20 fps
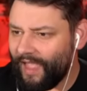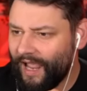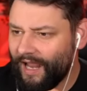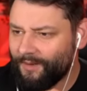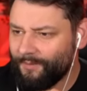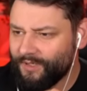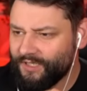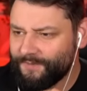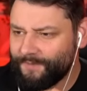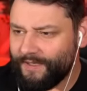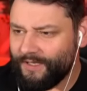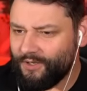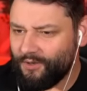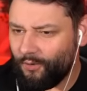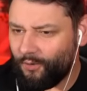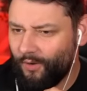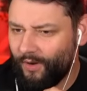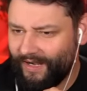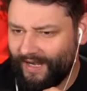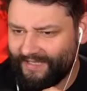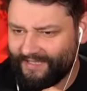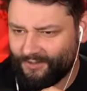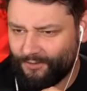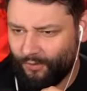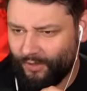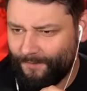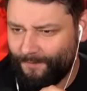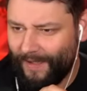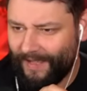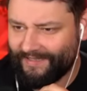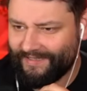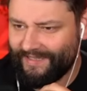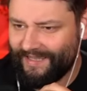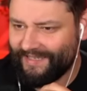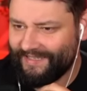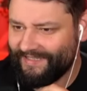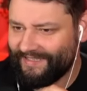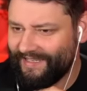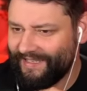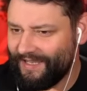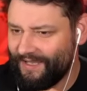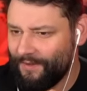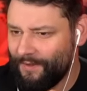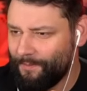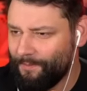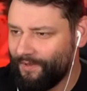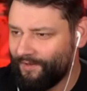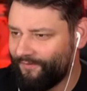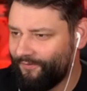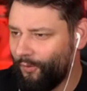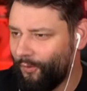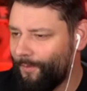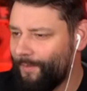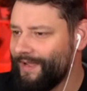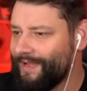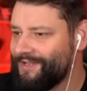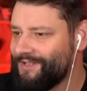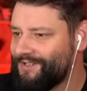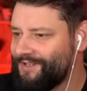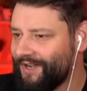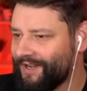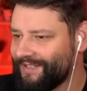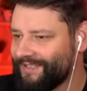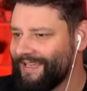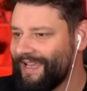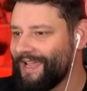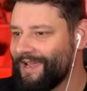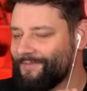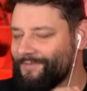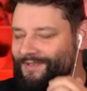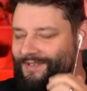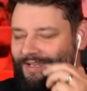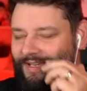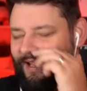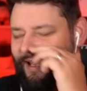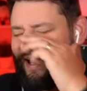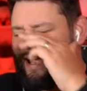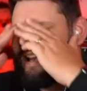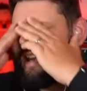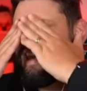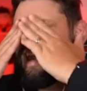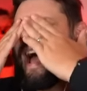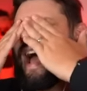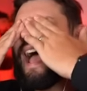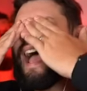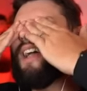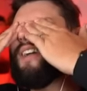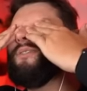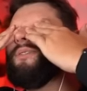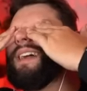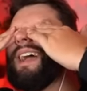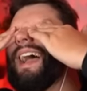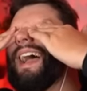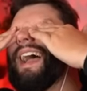and must be caught and escorted back to their seat before being duct taped now